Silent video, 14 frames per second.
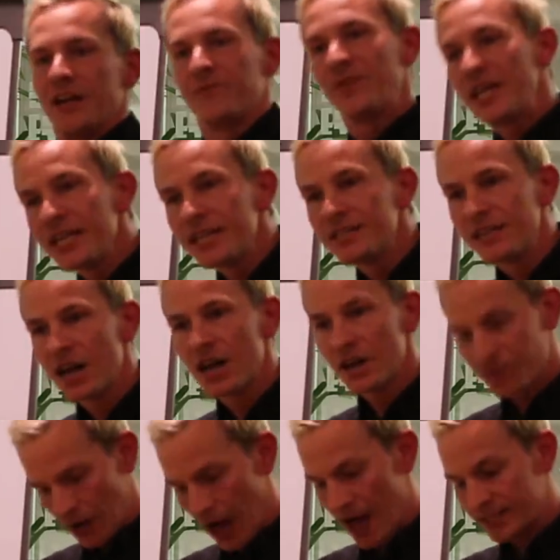feeds
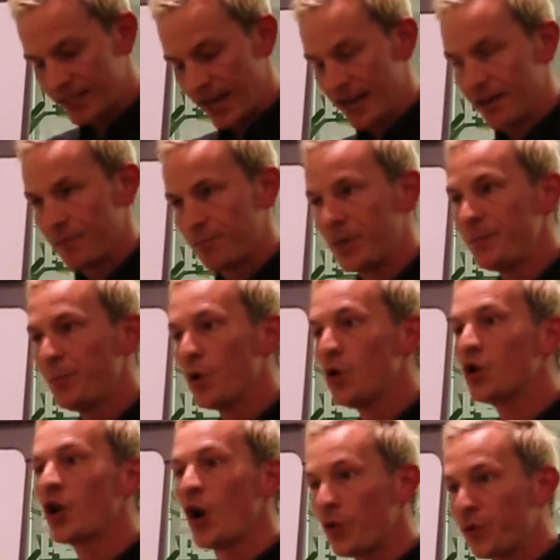of content.
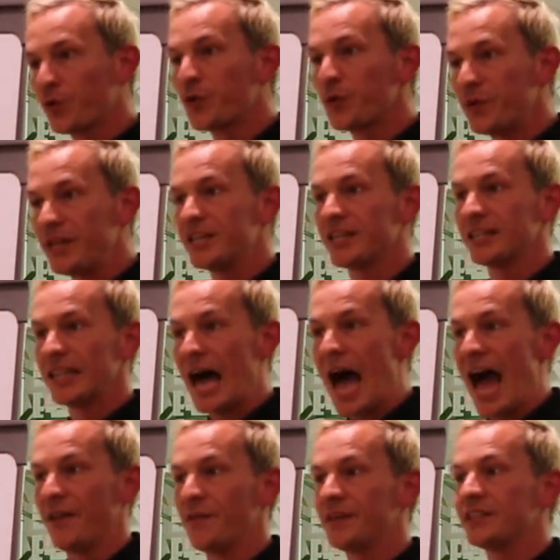People go through these a
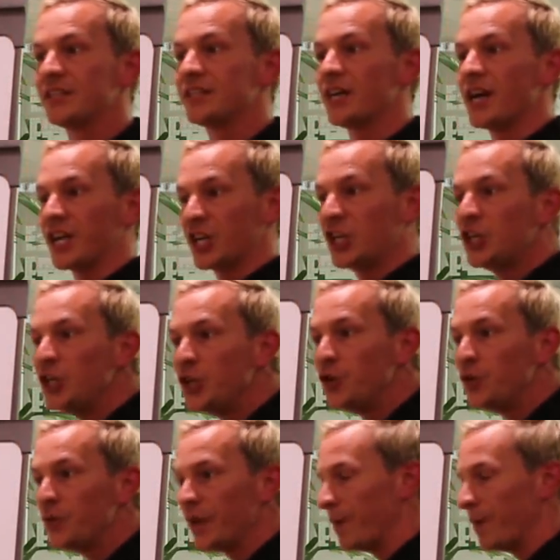lot. This is a queue